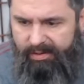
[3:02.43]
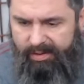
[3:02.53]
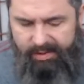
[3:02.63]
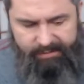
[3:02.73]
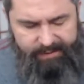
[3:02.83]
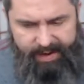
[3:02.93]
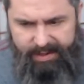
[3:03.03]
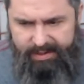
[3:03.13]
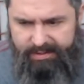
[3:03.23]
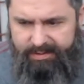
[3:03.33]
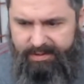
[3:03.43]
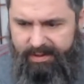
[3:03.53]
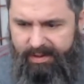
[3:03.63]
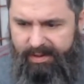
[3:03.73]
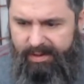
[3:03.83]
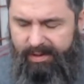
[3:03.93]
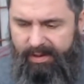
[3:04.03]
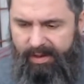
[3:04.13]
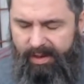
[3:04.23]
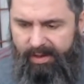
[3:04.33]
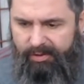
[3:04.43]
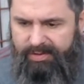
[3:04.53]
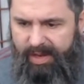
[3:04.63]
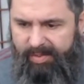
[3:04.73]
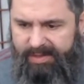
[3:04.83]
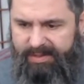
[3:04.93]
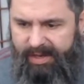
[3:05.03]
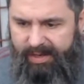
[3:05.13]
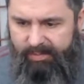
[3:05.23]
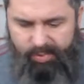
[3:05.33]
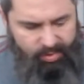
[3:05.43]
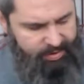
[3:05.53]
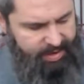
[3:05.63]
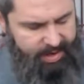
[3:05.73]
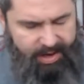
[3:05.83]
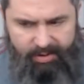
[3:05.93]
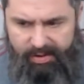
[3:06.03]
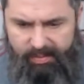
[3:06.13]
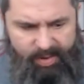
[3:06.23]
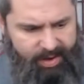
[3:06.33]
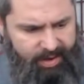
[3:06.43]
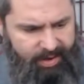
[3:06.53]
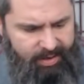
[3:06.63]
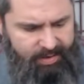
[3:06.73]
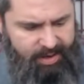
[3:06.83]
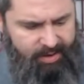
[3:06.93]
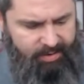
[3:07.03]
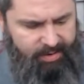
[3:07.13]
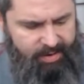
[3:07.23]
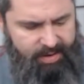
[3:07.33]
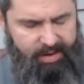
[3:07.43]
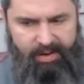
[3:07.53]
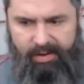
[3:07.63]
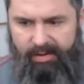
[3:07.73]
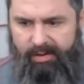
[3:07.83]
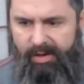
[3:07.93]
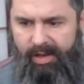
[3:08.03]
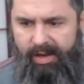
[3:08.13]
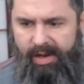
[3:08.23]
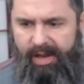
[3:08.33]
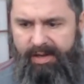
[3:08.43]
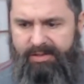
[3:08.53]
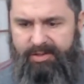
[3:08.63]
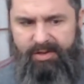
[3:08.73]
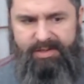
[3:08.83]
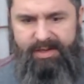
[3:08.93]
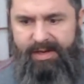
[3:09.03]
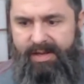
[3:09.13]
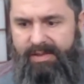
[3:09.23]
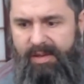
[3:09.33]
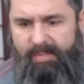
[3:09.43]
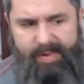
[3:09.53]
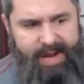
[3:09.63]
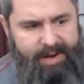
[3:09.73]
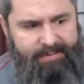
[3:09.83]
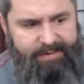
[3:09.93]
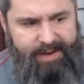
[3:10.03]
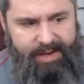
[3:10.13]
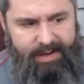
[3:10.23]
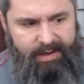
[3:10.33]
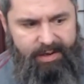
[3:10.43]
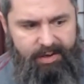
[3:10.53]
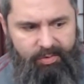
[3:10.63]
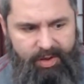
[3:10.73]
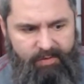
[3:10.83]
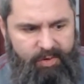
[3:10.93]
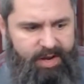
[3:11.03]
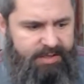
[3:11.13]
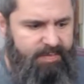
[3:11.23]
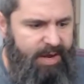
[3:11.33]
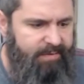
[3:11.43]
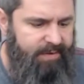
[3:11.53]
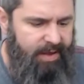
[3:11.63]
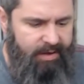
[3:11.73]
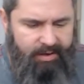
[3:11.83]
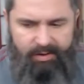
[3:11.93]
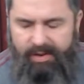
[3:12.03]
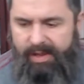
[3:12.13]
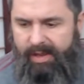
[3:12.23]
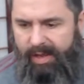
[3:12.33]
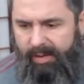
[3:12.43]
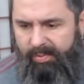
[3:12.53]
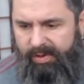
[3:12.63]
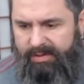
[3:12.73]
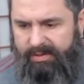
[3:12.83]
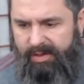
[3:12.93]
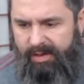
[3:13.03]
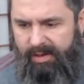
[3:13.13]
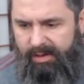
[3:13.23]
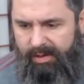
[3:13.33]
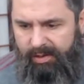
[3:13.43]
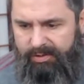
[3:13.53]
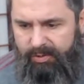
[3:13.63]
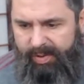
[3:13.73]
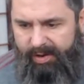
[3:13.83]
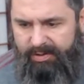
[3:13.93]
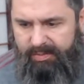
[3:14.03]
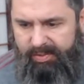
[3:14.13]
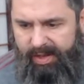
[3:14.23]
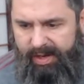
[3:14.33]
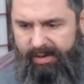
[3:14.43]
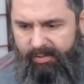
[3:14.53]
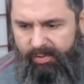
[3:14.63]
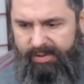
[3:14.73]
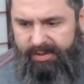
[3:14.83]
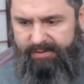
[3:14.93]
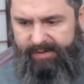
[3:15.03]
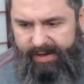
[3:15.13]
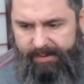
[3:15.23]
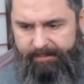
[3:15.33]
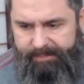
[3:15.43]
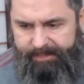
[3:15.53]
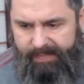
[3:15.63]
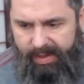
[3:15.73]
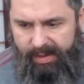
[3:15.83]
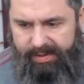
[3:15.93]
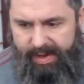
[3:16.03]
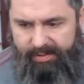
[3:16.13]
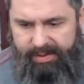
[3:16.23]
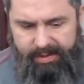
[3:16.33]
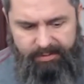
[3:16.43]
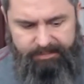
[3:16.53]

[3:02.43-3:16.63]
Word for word: get the fans and they're side by side pulling that air in the back in there and exhausting it out the back fan. Here we have a nice back fan here, and plus here's your power supply with its fan. And down here